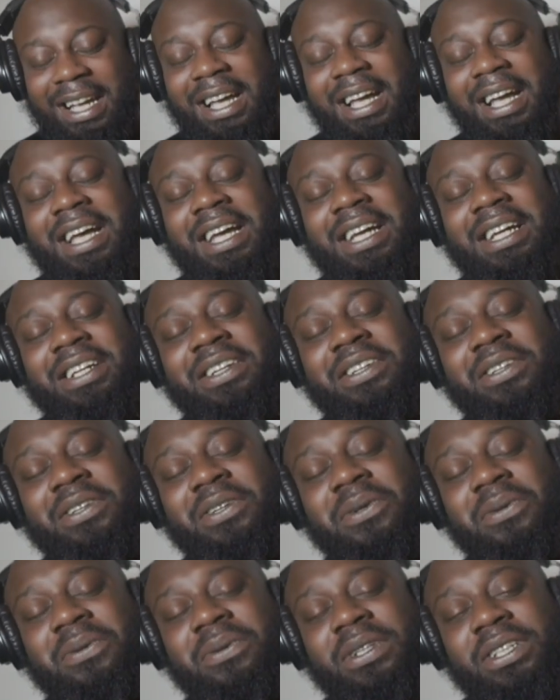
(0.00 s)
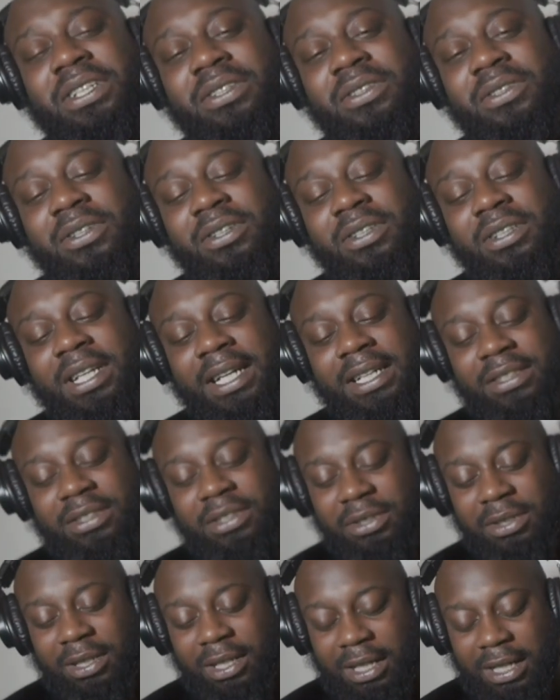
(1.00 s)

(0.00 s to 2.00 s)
Hey, dude, really look like dude,